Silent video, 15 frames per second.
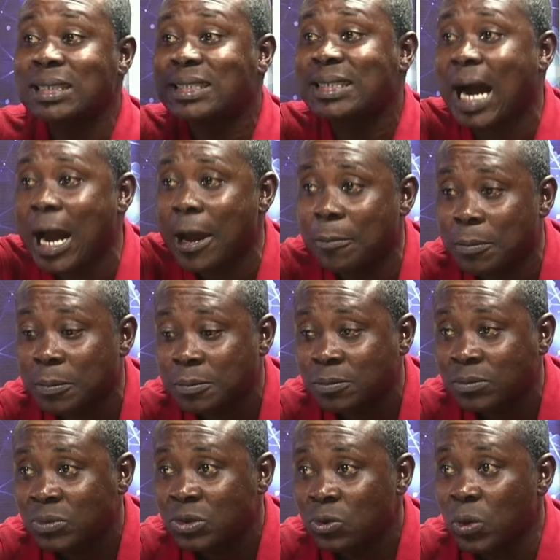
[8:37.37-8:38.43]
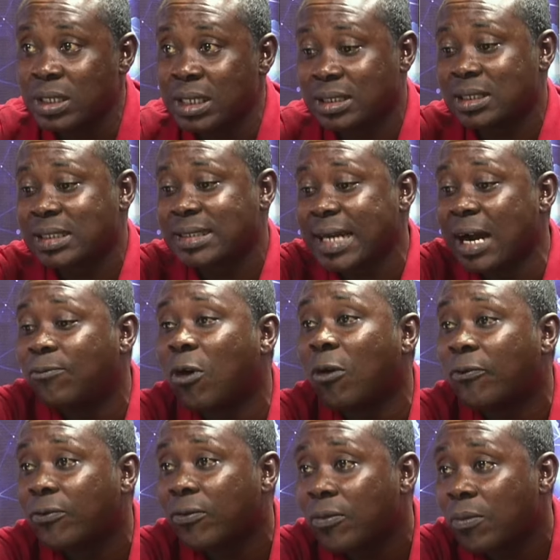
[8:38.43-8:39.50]
time, which is 10th
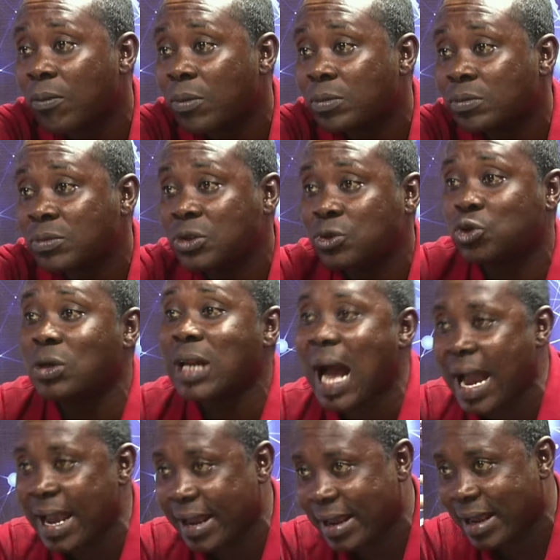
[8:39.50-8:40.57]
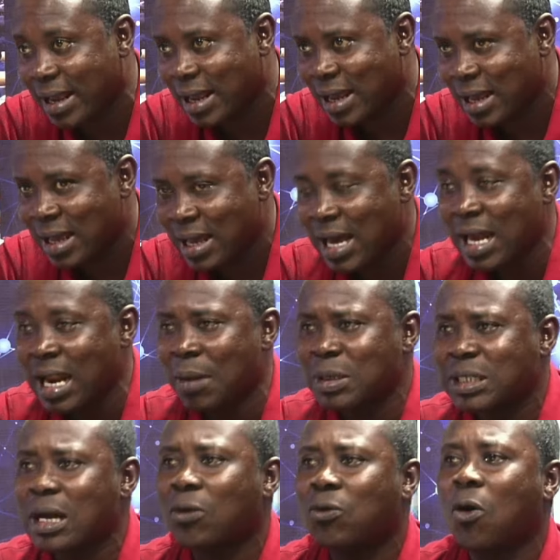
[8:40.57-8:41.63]
of July. And I'm
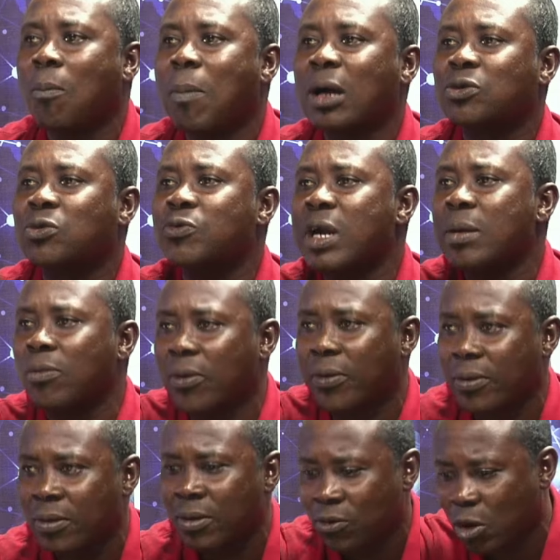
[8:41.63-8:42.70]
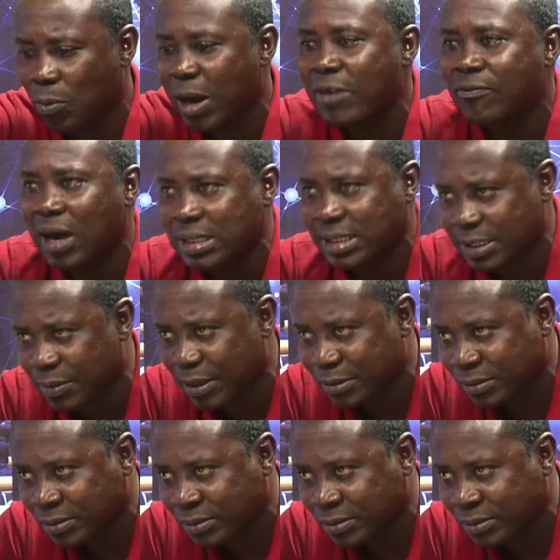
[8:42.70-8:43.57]
myself call back to Rainbow. Cobra invited me.